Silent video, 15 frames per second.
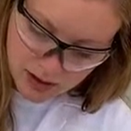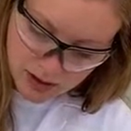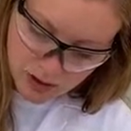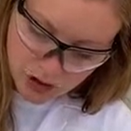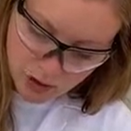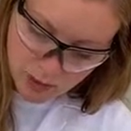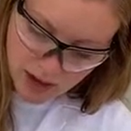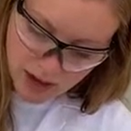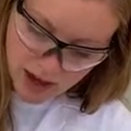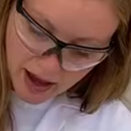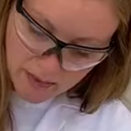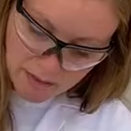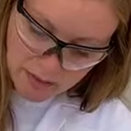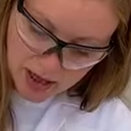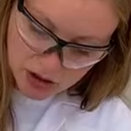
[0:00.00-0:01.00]
So with
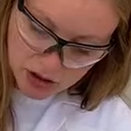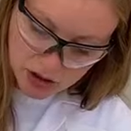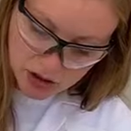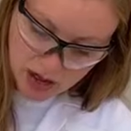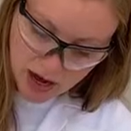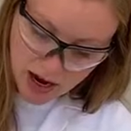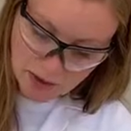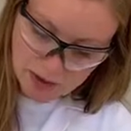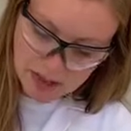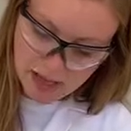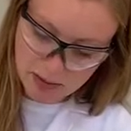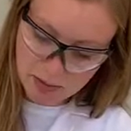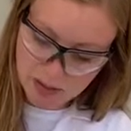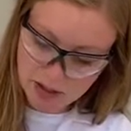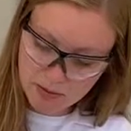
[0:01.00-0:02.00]
that mixture, I was
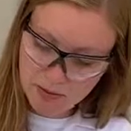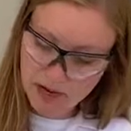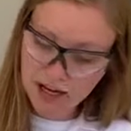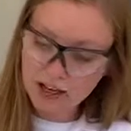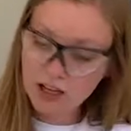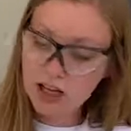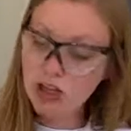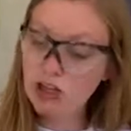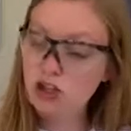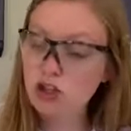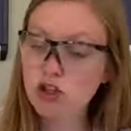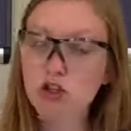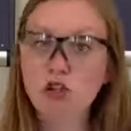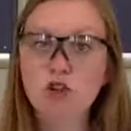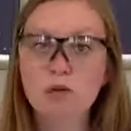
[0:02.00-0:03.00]
able to make
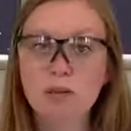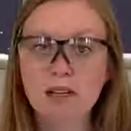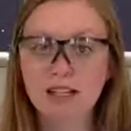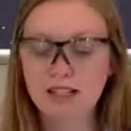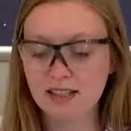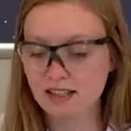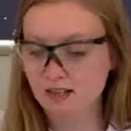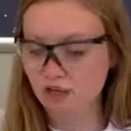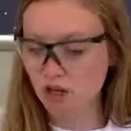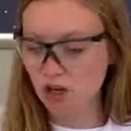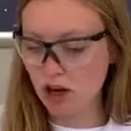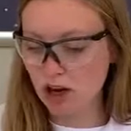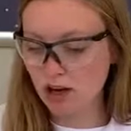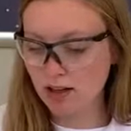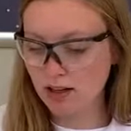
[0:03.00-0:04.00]
2 pieces of
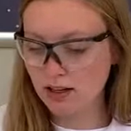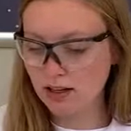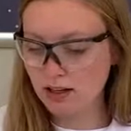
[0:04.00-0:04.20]
chalk.